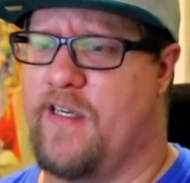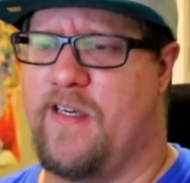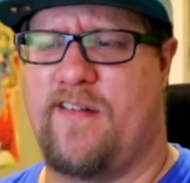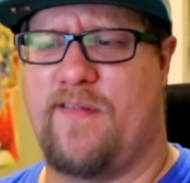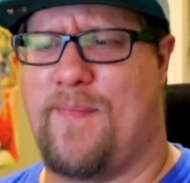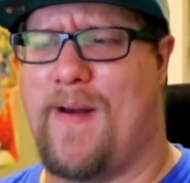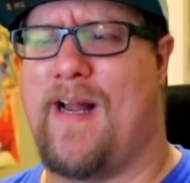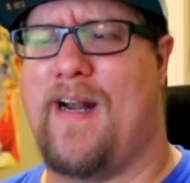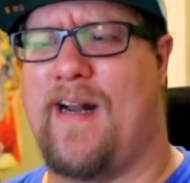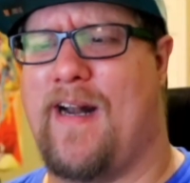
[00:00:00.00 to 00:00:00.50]
And it's
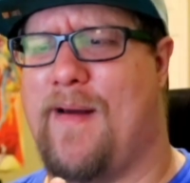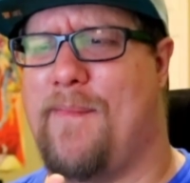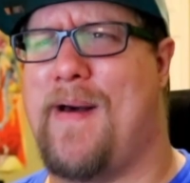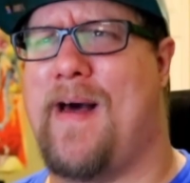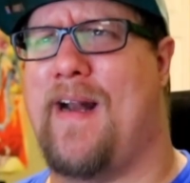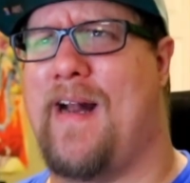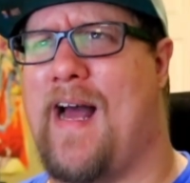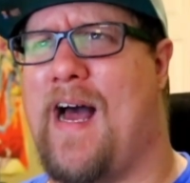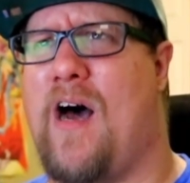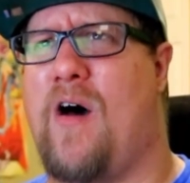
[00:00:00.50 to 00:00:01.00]
about
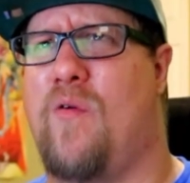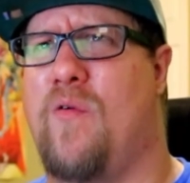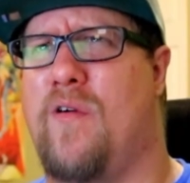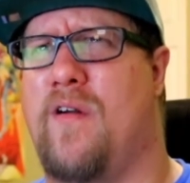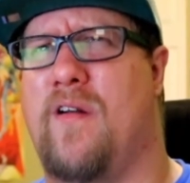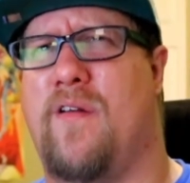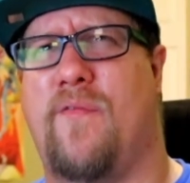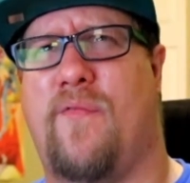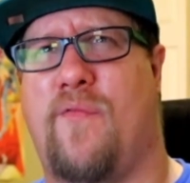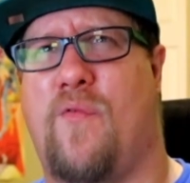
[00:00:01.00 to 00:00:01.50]
an hour
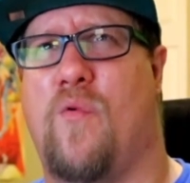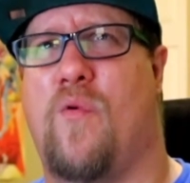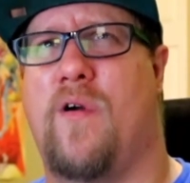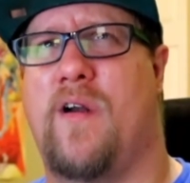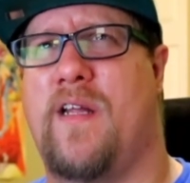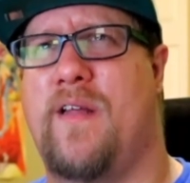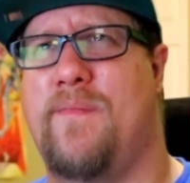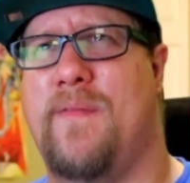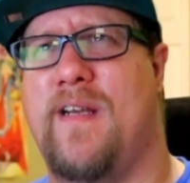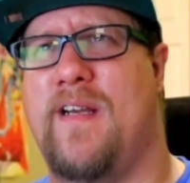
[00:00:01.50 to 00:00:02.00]
and
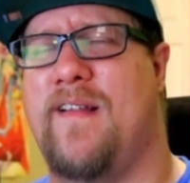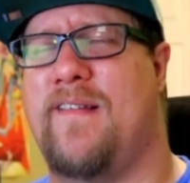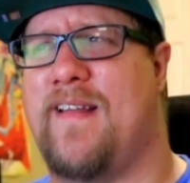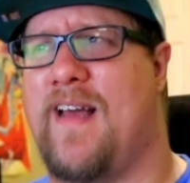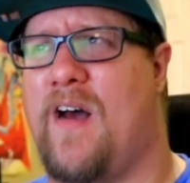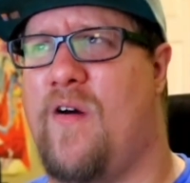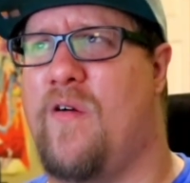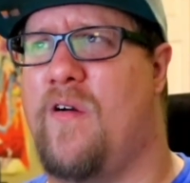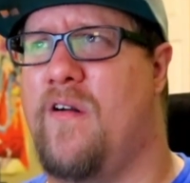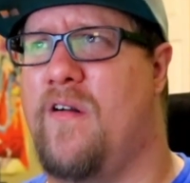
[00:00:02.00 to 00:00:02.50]
40 minutes,
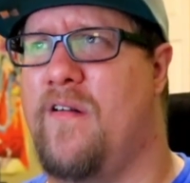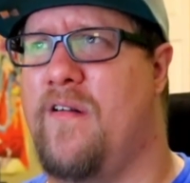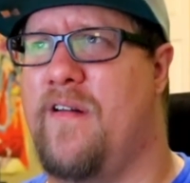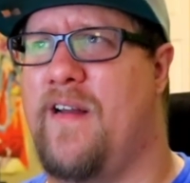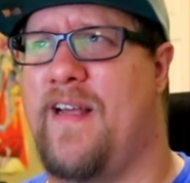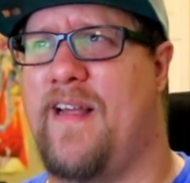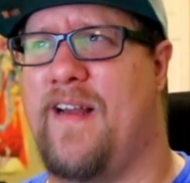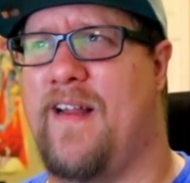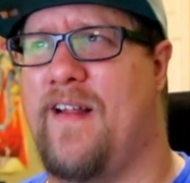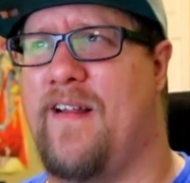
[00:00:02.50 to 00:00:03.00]
hour
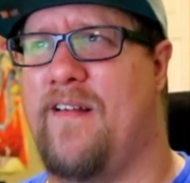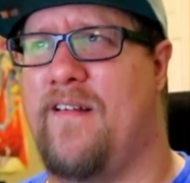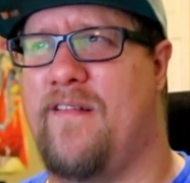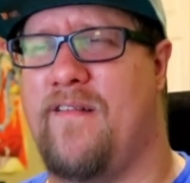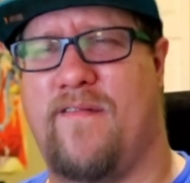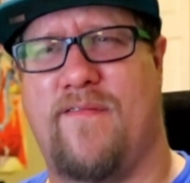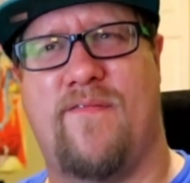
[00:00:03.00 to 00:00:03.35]
and